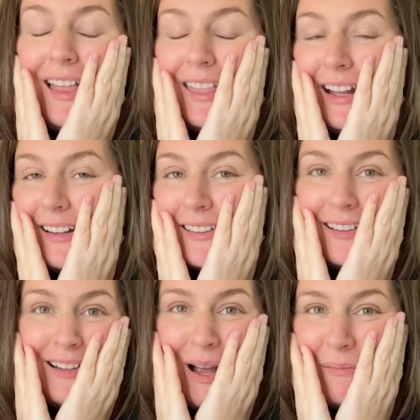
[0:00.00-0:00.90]
That
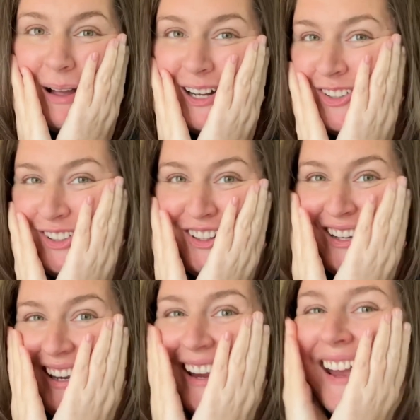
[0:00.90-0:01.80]
is not my
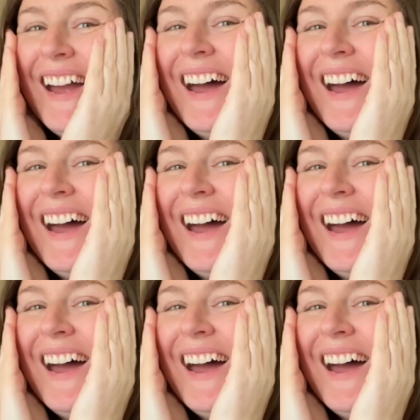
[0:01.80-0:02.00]
journey.